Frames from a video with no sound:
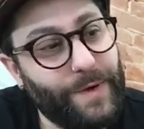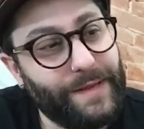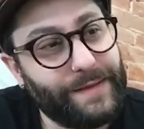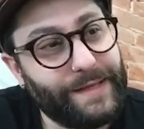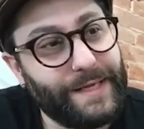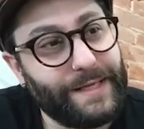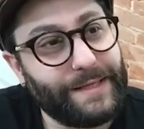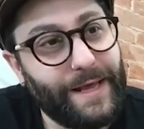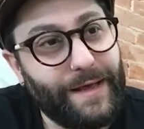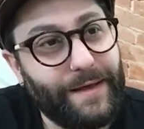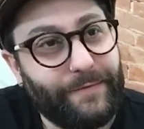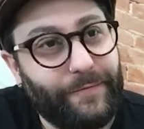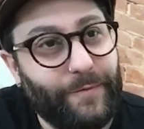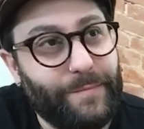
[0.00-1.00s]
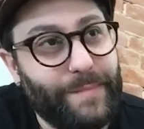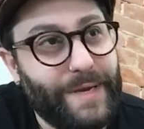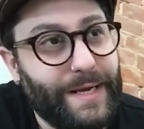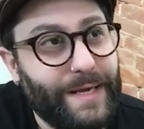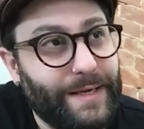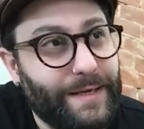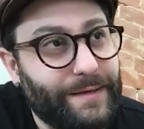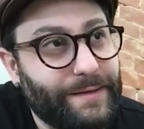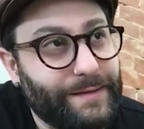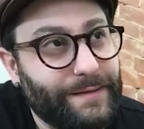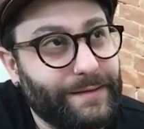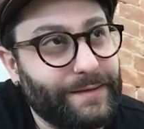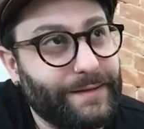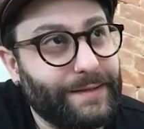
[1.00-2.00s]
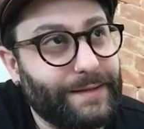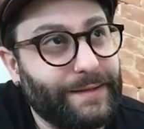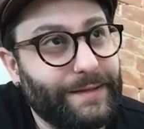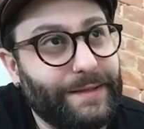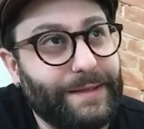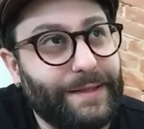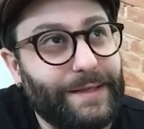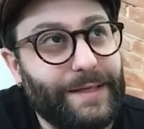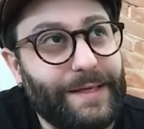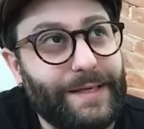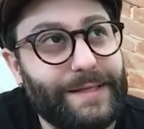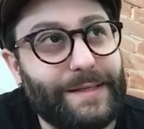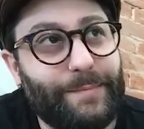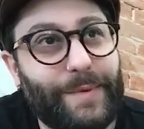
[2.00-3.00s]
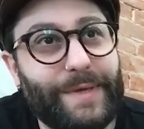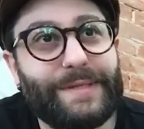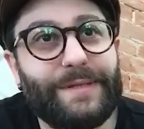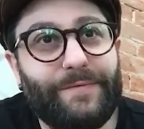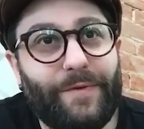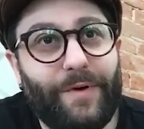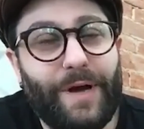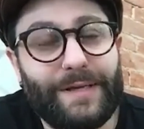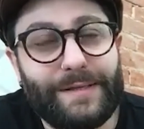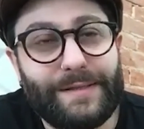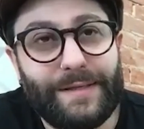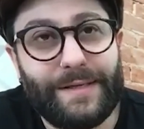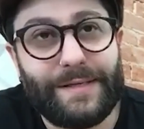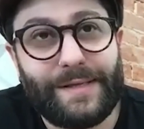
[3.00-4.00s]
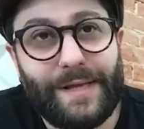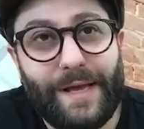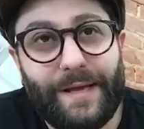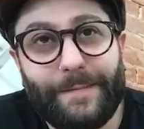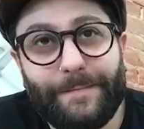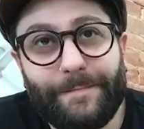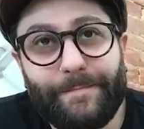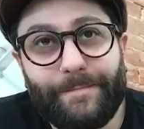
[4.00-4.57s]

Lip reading: thing that for me is the best advice is that